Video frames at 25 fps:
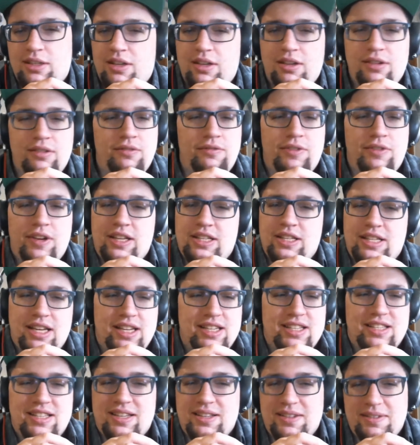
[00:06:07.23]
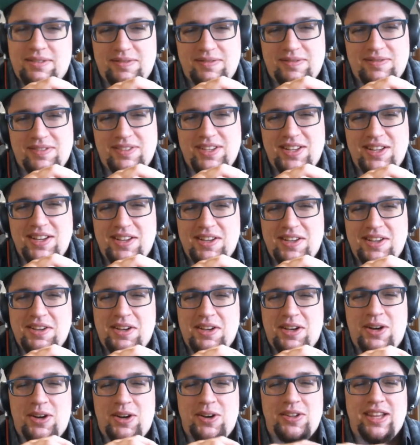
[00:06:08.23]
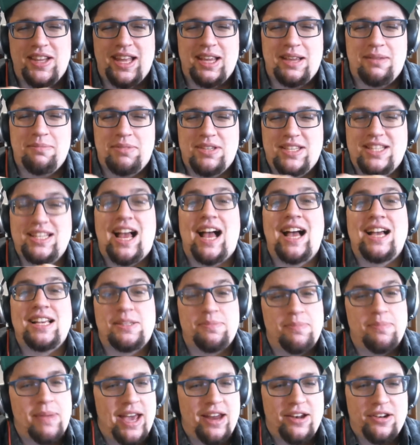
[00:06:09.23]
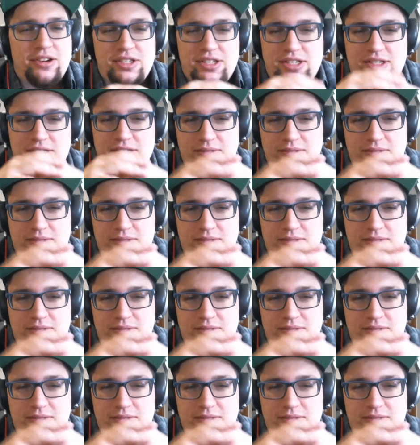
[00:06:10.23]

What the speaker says: Fantastic. Oh, like, size matters?